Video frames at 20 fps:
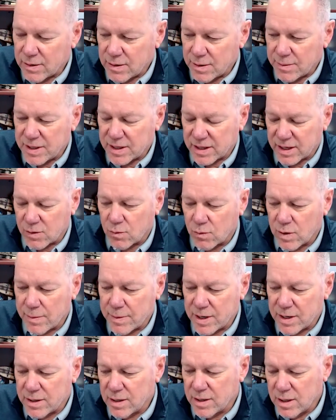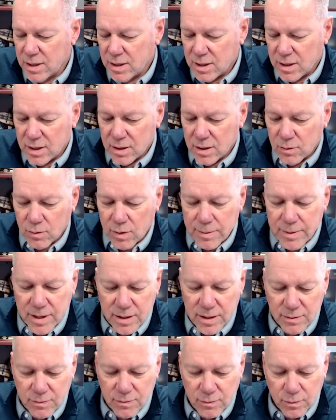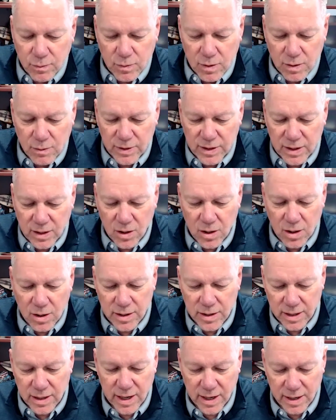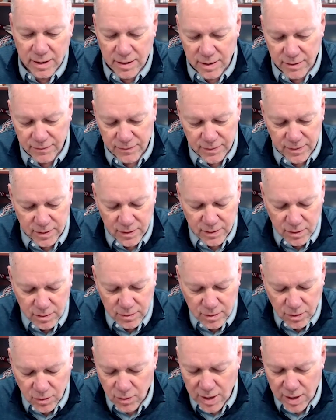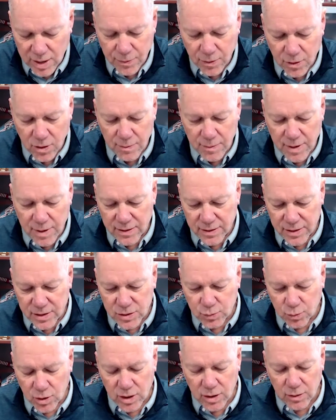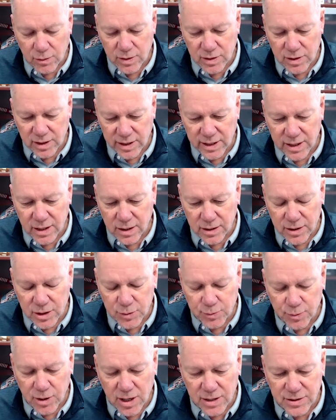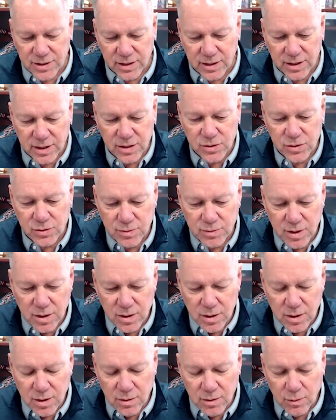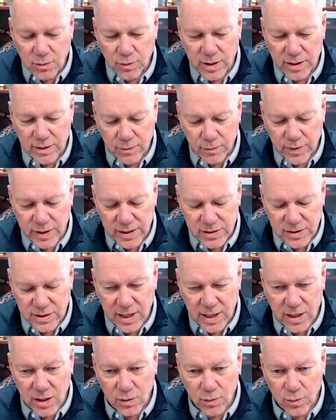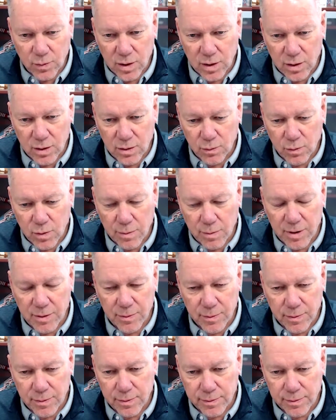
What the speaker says: I mean, I think women, what we learned, and the great part about this, working with Lena on this project, is we assigned a woman